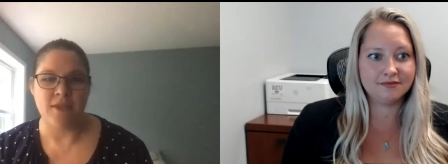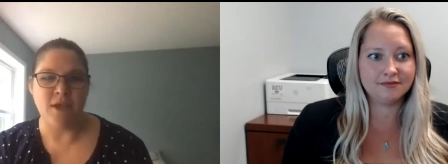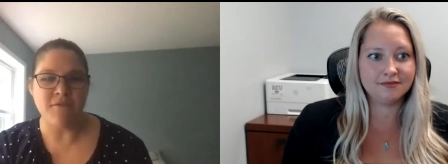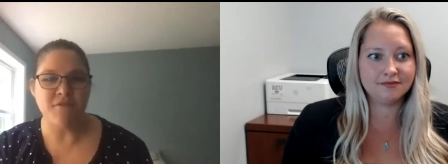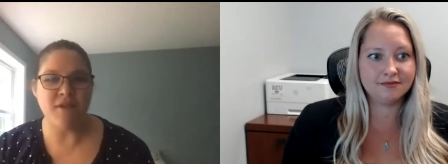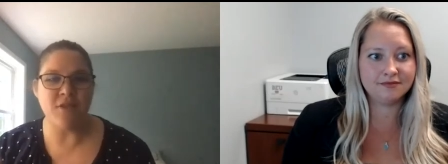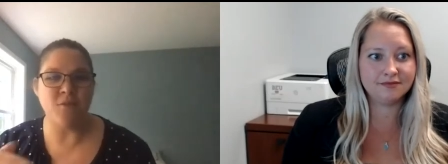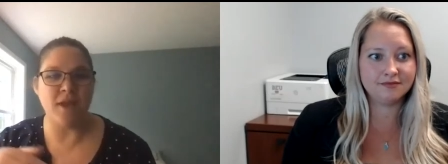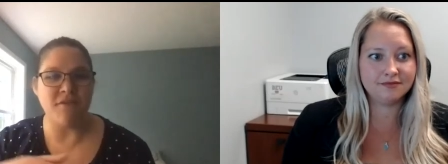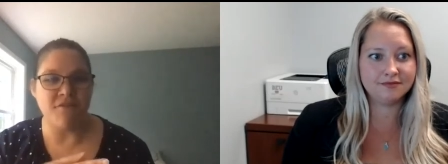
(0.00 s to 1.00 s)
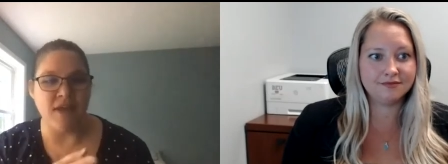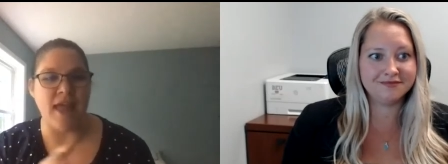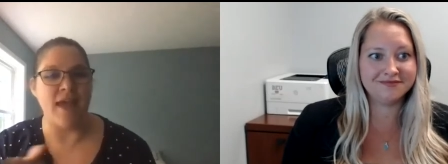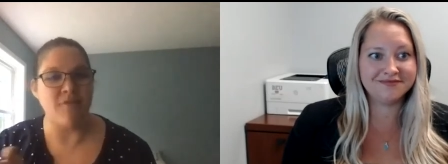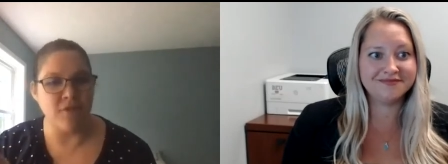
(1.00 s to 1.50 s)
Speaker 1: have to find the right fit
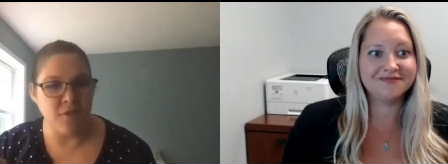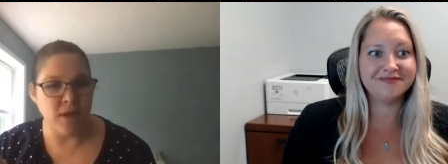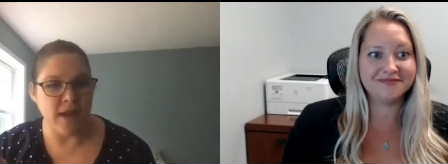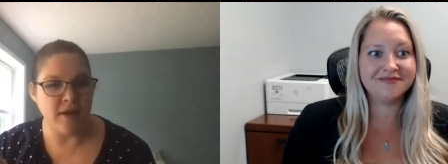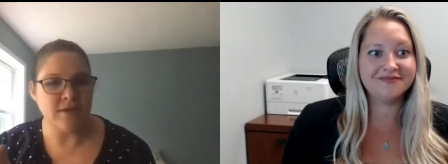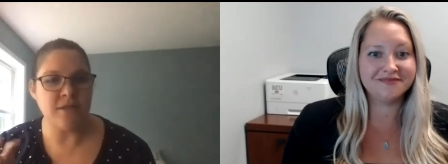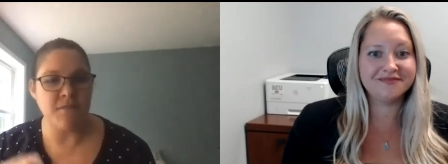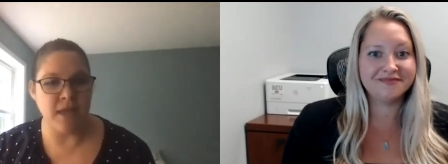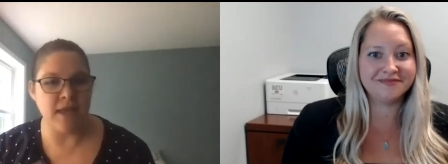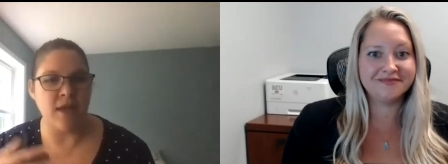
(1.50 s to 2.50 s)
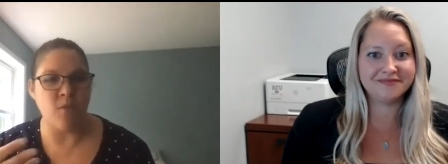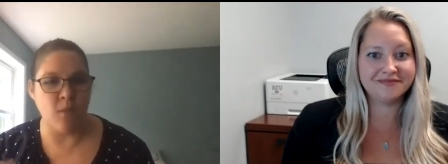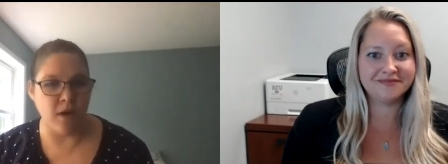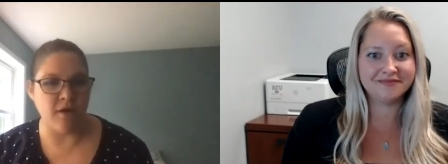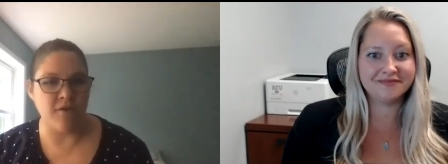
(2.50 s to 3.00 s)
everywhere to make it
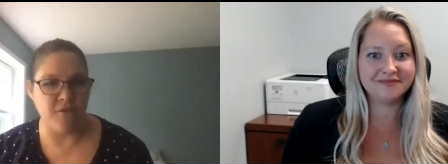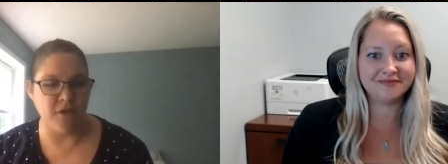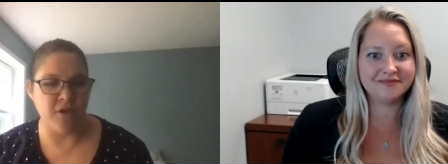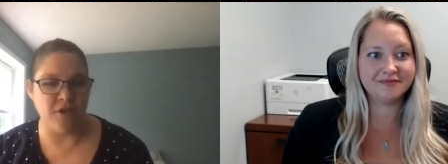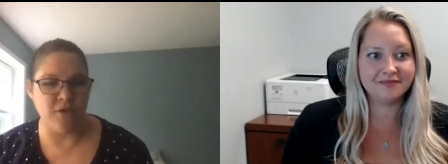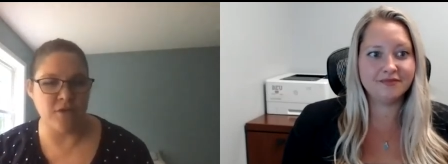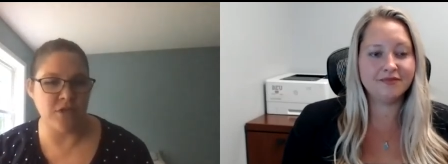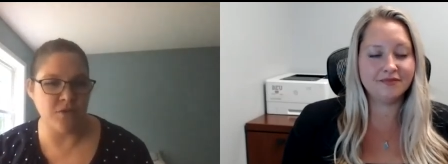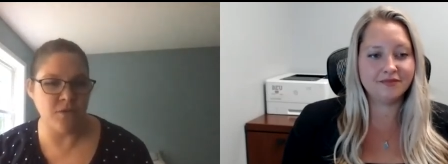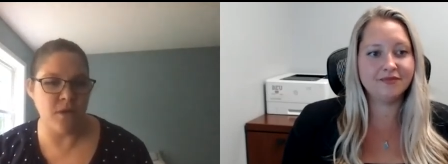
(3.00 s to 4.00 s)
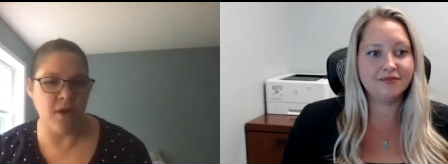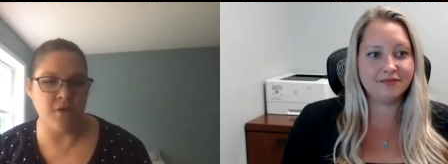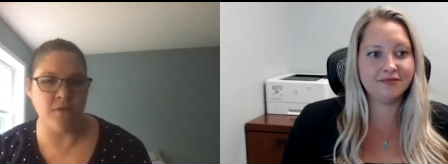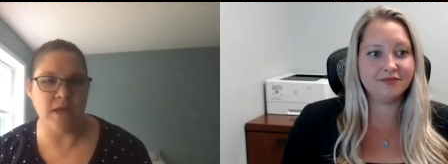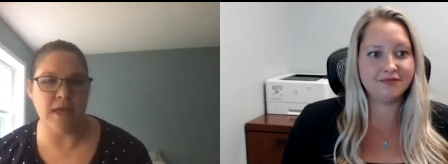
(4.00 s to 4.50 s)
work for you do you
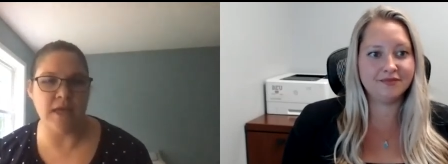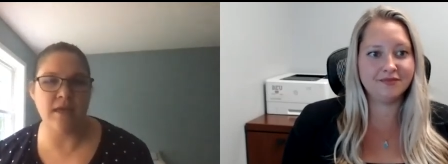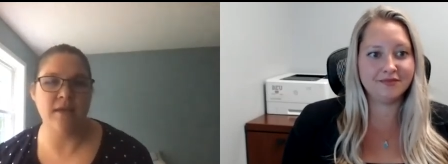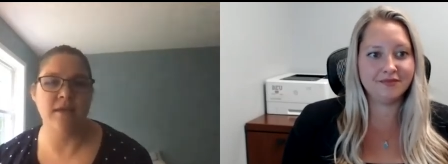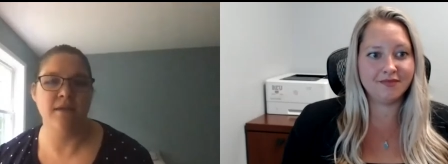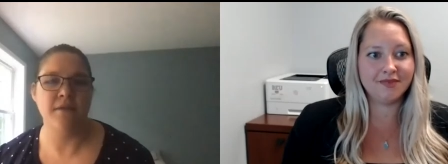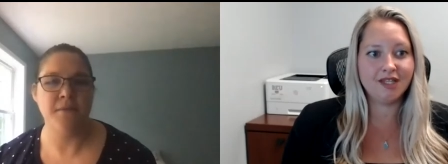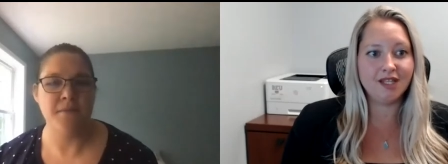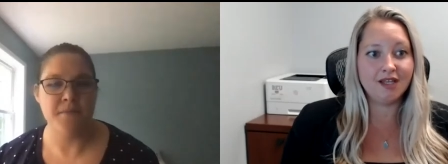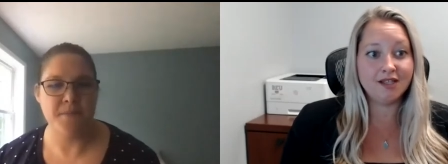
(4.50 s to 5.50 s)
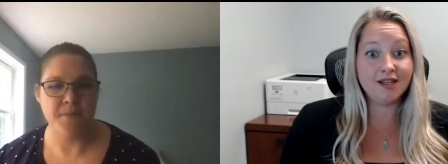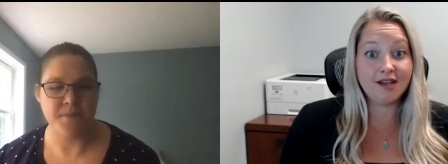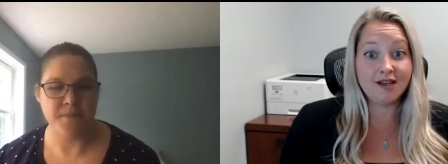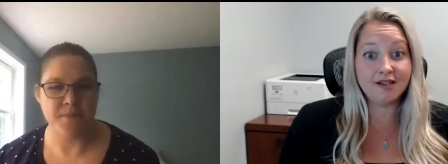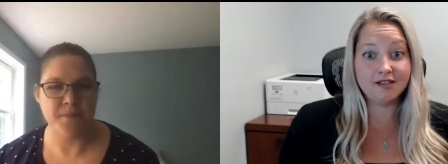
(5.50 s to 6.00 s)
agree
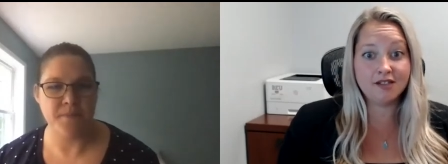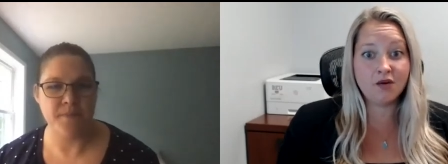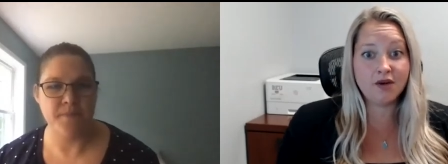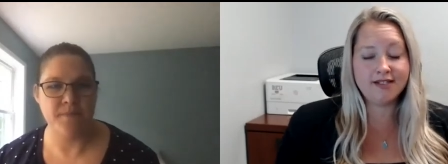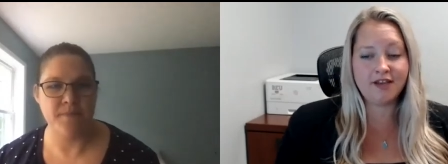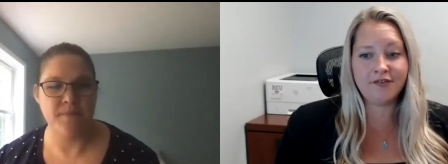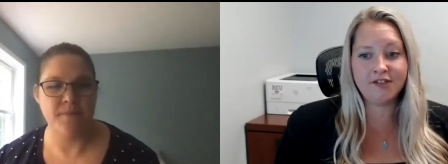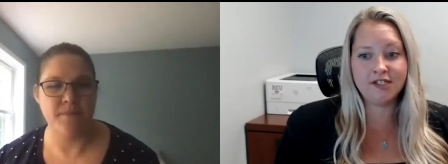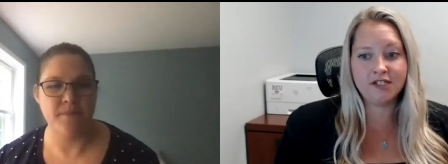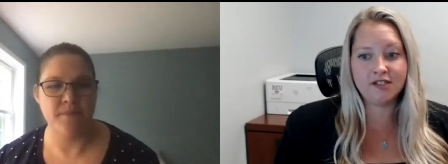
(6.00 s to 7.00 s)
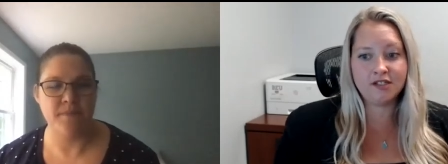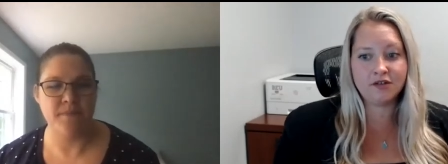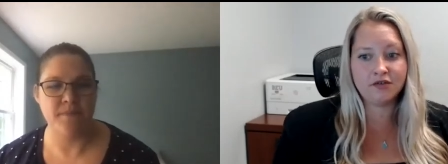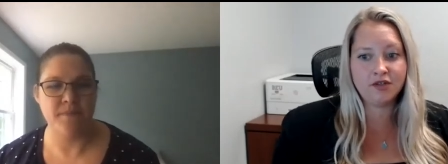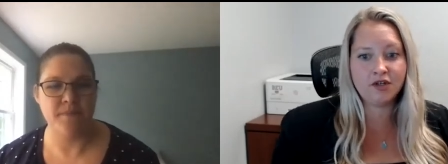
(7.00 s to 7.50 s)
Speaker 2: yeah no i
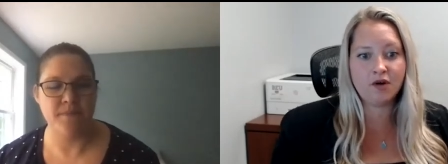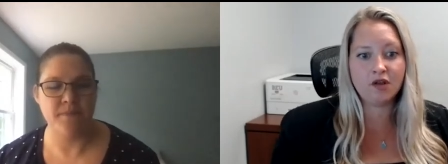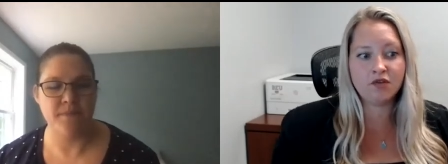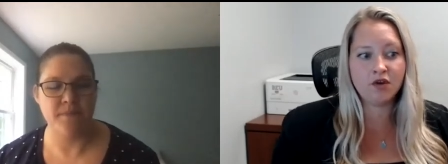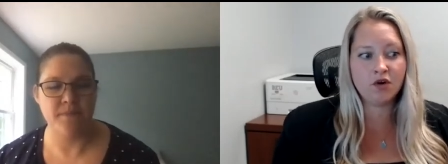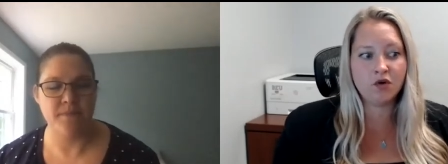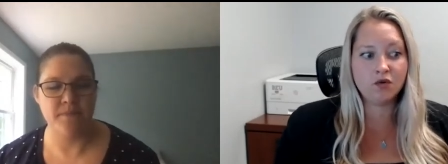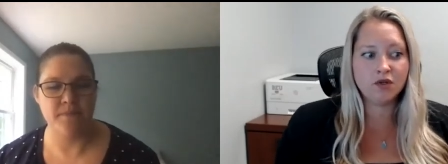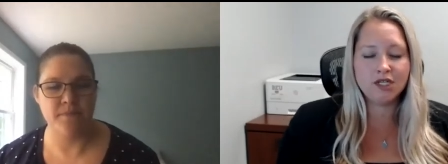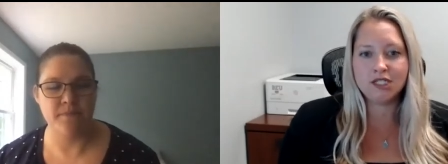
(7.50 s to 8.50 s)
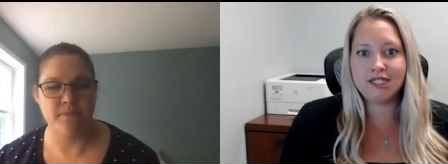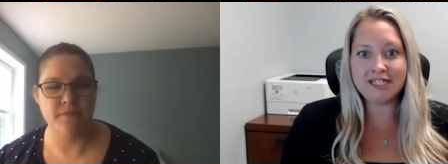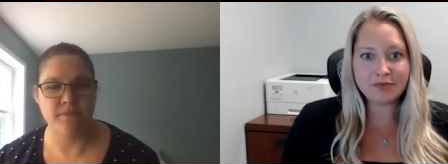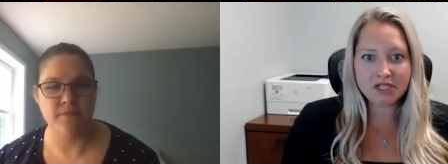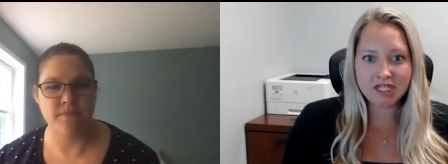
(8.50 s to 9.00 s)
definitely do you know although
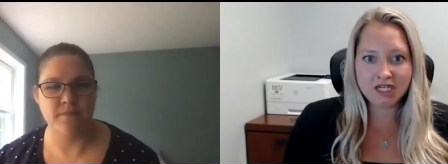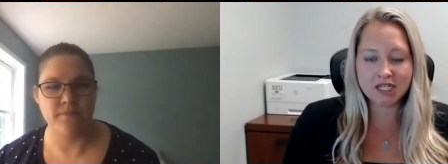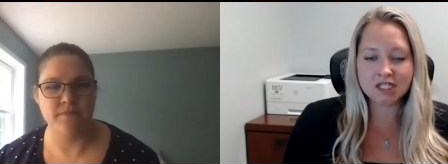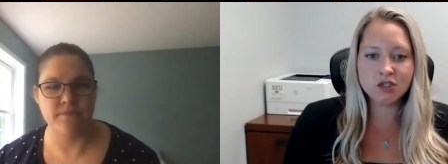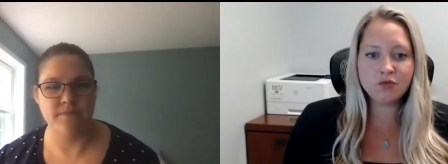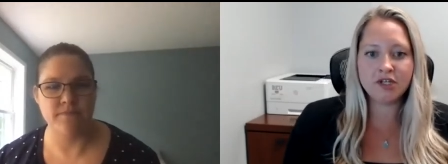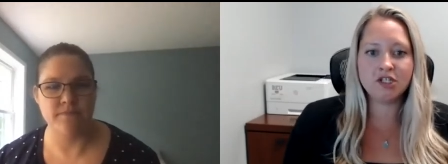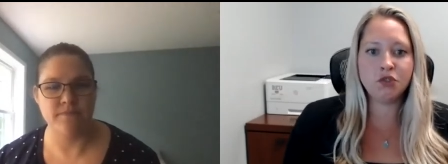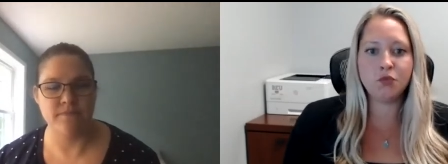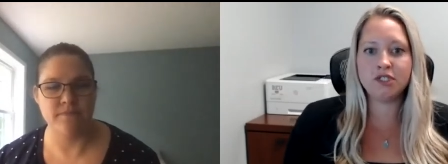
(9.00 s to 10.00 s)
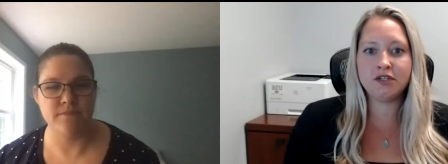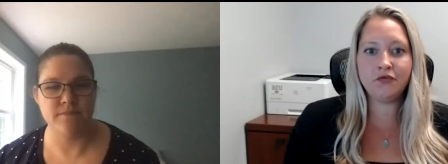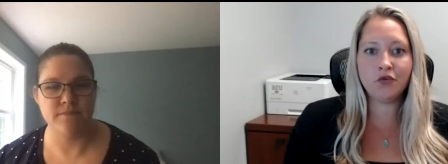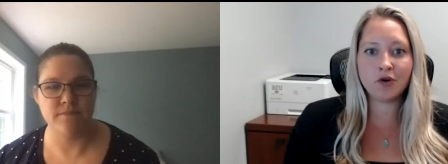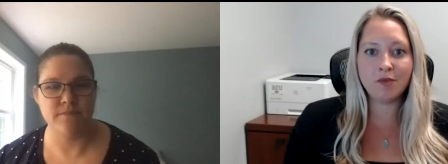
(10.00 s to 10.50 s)
deep cleaning a soup kitchen
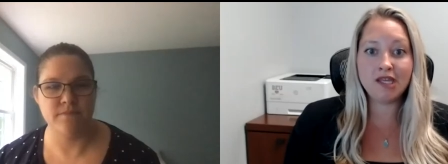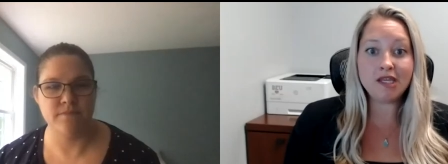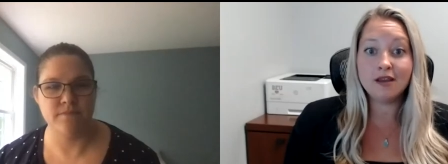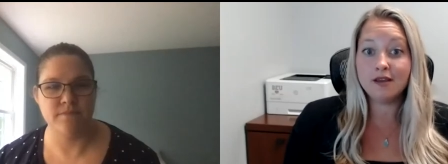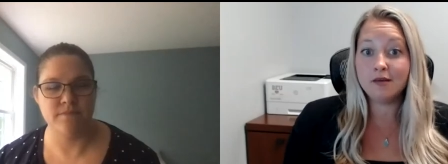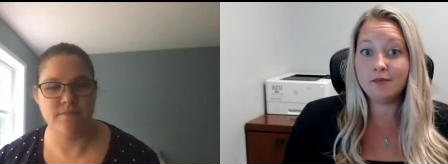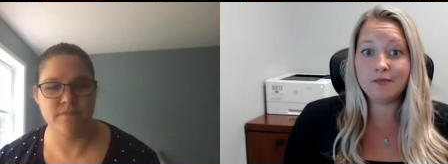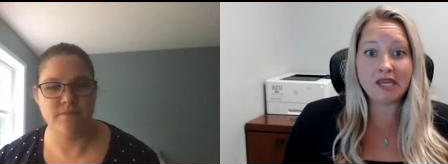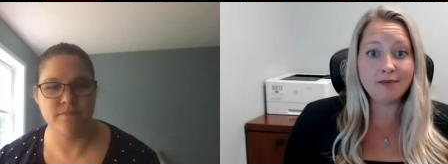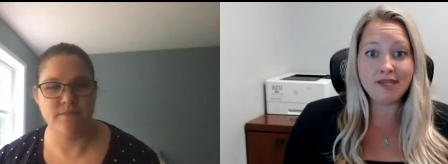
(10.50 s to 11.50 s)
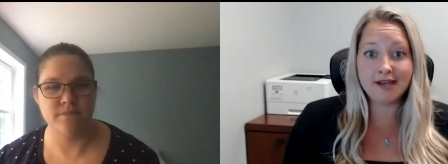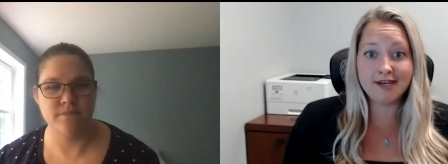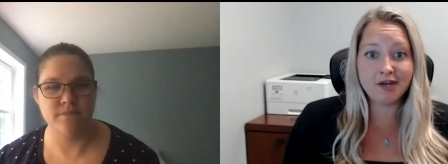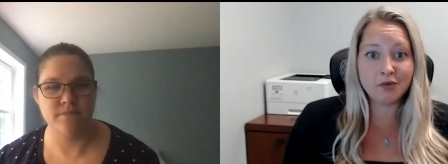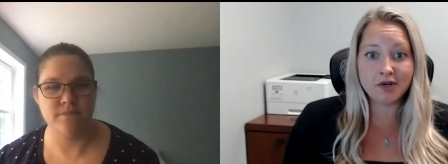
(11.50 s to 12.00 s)
wasn't for me maybe